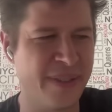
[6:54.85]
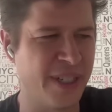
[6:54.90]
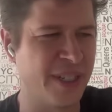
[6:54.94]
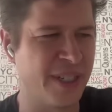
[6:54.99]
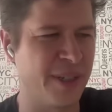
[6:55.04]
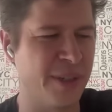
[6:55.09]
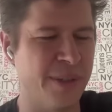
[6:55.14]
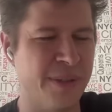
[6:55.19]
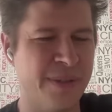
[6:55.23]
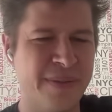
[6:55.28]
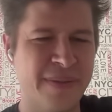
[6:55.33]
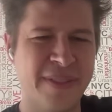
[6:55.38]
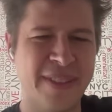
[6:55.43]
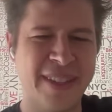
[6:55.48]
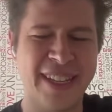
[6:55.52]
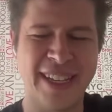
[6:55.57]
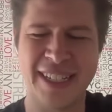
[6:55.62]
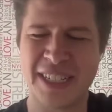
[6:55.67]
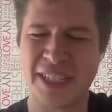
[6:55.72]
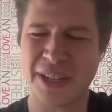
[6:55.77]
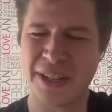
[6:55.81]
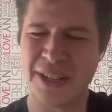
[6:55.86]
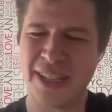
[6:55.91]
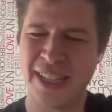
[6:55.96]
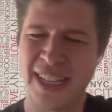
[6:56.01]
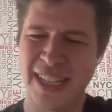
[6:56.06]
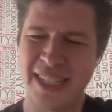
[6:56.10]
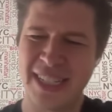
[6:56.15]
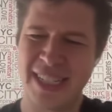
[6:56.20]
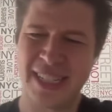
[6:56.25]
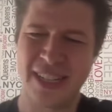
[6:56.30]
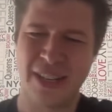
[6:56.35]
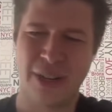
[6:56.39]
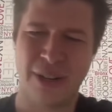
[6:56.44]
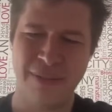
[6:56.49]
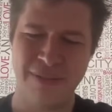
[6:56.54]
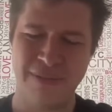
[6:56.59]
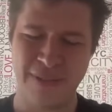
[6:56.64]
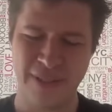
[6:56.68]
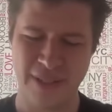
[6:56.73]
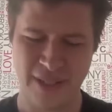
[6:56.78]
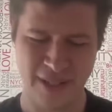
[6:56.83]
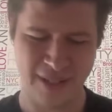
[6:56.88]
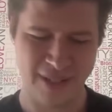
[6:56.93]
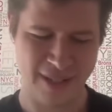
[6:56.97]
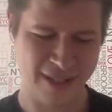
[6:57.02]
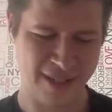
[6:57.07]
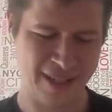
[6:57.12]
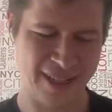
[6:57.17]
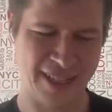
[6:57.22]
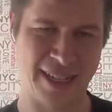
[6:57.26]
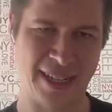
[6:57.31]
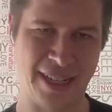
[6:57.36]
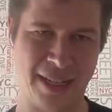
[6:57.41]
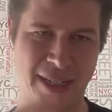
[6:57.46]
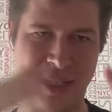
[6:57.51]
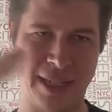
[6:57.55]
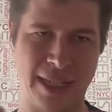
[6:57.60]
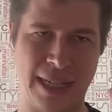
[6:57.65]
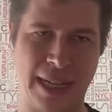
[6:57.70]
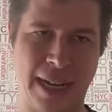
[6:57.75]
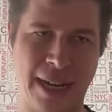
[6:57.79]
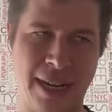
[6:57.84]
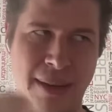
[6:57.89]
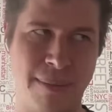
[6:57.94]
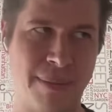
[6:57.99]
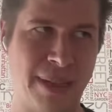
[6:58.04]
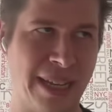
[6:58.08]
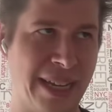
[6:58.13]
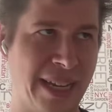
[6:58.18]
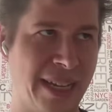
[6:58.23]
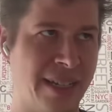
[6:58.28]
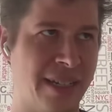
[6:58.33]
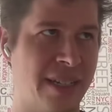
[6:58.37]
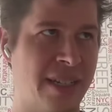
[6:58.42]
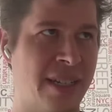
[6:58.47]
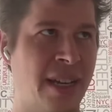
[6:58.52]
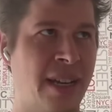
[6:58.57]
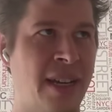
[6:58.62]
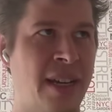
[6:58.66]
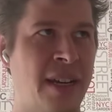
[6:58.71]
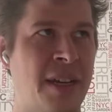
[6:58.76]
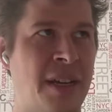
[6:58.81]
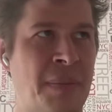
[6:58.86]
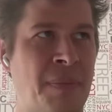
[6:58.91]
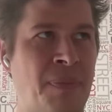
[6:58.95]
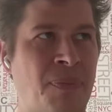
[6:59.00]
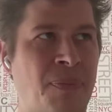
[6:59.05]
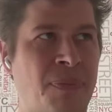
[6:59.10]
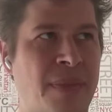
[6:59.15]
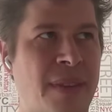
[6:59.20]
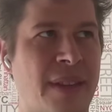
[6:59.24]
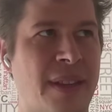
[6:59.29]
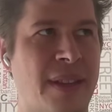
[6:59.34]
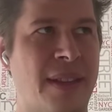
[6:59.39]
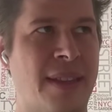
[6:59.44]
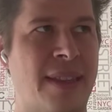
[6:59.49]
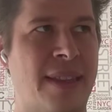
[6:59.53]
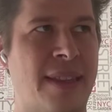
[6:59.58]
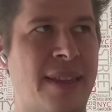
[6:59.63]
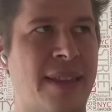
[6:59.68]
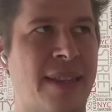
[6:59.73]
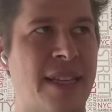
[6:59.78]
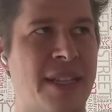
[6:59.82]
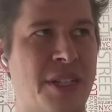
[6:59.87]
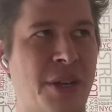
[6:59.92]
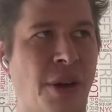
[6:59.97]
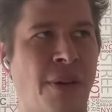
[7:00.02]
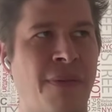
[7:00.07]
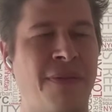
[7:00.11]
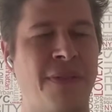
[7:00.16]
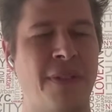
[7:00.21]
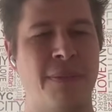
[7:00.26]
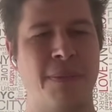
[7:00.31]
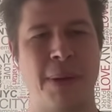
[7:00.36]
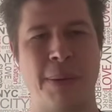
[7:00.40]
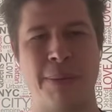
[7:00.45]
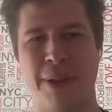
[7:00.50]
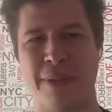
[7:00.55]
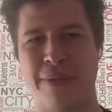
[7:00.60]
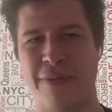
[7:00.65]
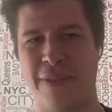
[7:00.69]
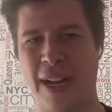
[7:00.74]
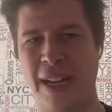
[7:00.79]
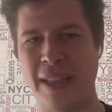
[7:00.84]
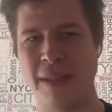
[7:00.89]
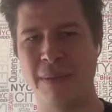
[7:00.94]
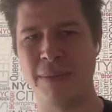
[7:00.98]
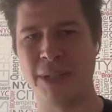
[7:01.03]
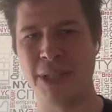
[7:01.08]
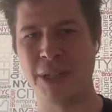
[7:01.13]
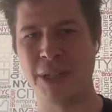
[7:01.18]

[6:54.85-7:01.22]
Very cool. And so there's often, I think in startup land, there's often people that find